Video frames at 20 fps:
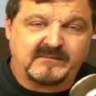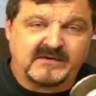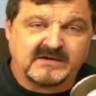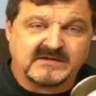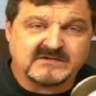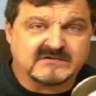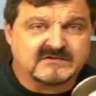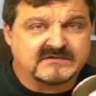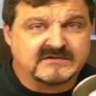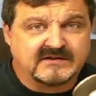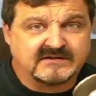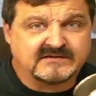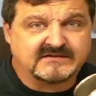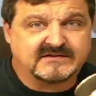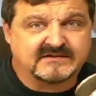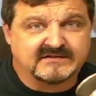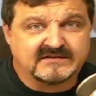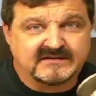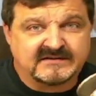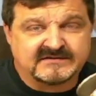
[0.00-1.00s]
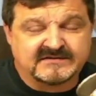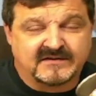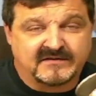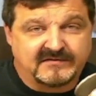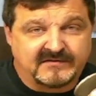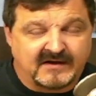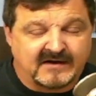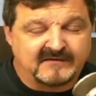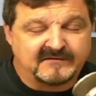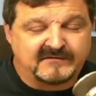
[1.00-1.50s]
pictures. Here's a
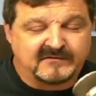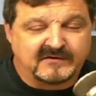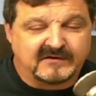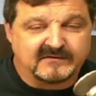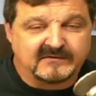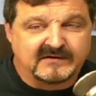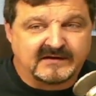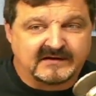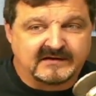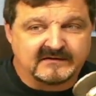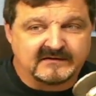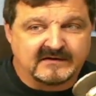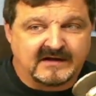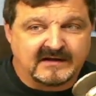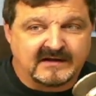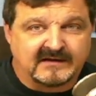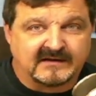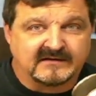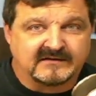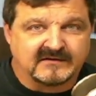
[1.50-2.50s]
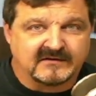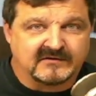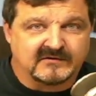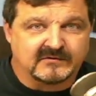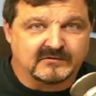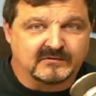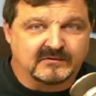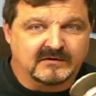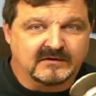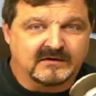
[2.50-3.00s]
thought for you that I like to
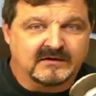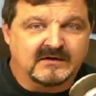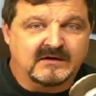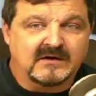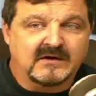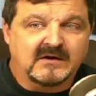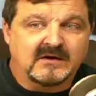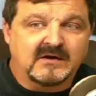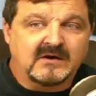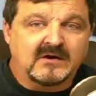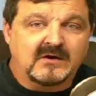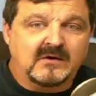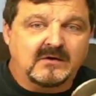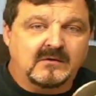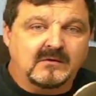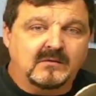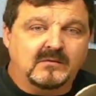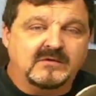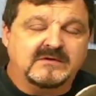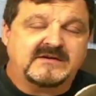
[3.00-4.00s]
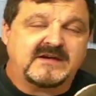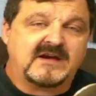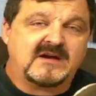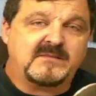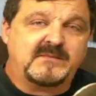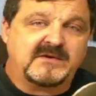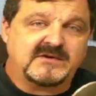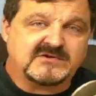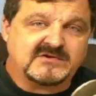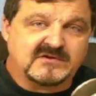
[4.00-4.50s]
do. We take a
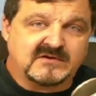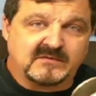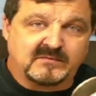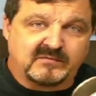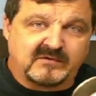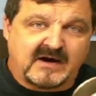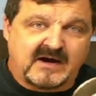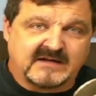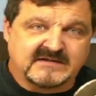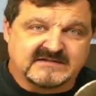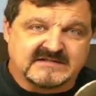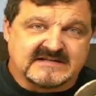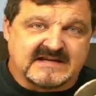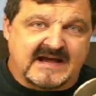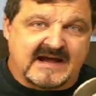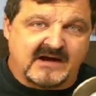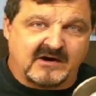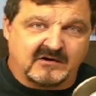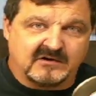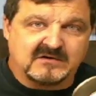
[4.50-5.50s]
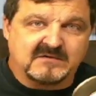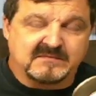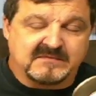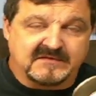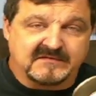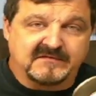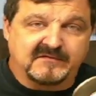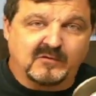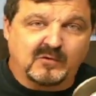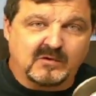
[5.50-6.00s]
picture of the bride's gown
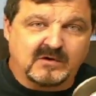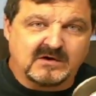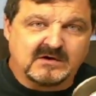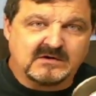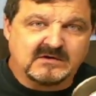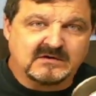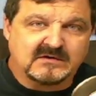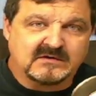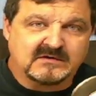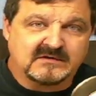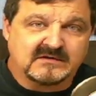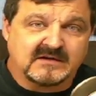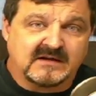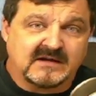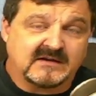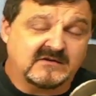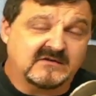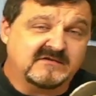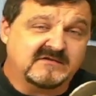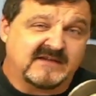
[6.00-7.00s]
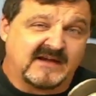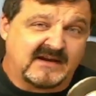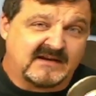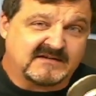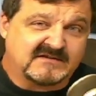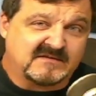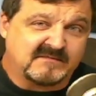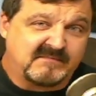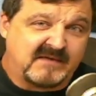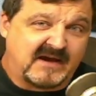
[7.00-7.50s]
before and use that
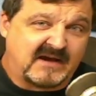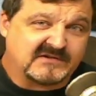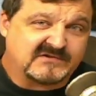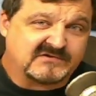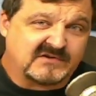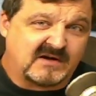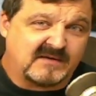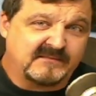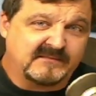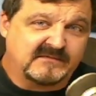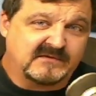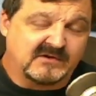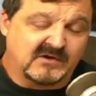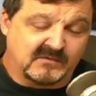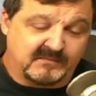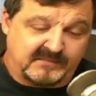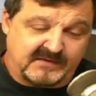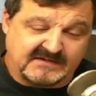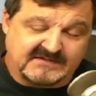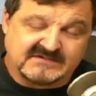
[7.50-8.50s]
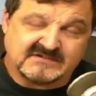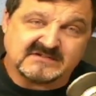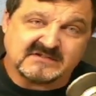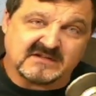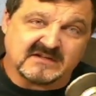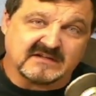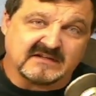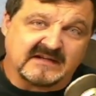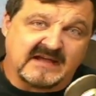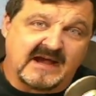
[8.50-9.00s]
as a backdrop, you know, pieces
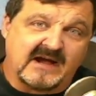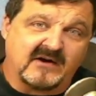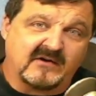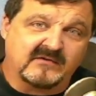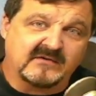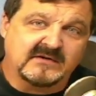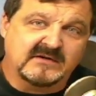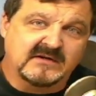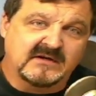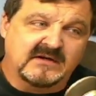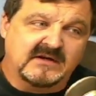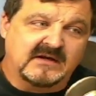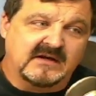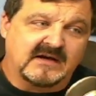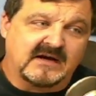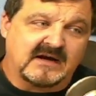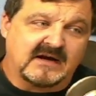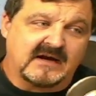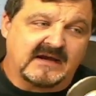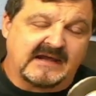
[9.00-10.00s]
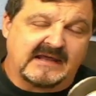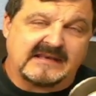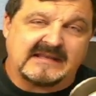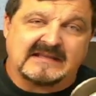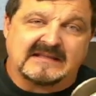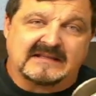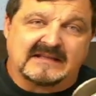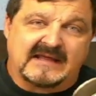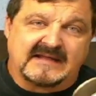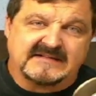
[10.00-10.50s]
of the gown,
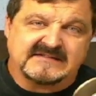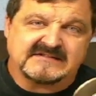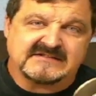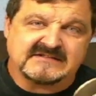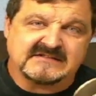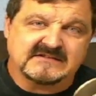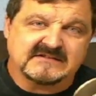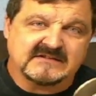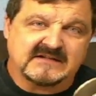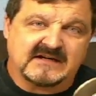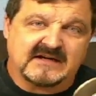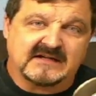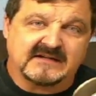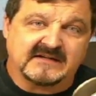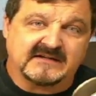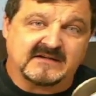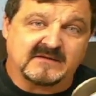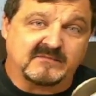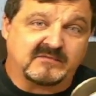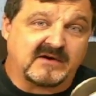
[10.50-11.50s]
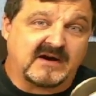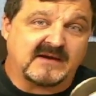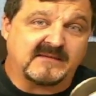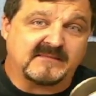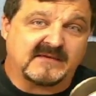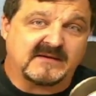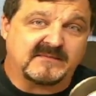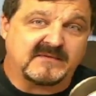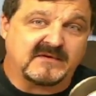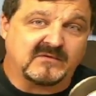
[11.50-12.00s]
any lace that the bride
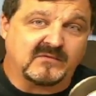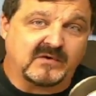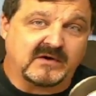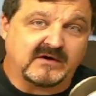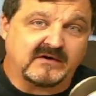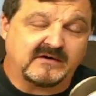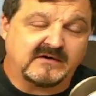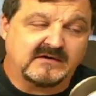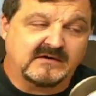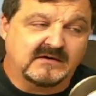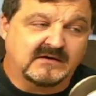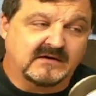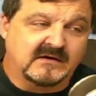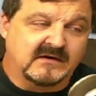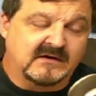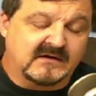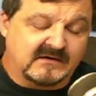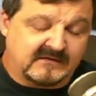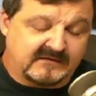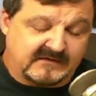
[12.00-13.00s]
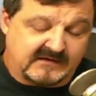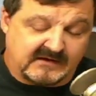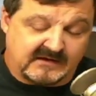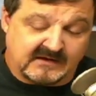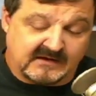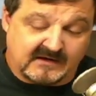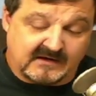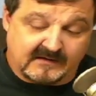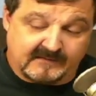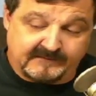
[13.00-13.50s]
might be wearing.
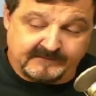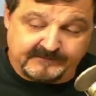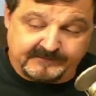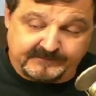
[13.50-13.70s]
The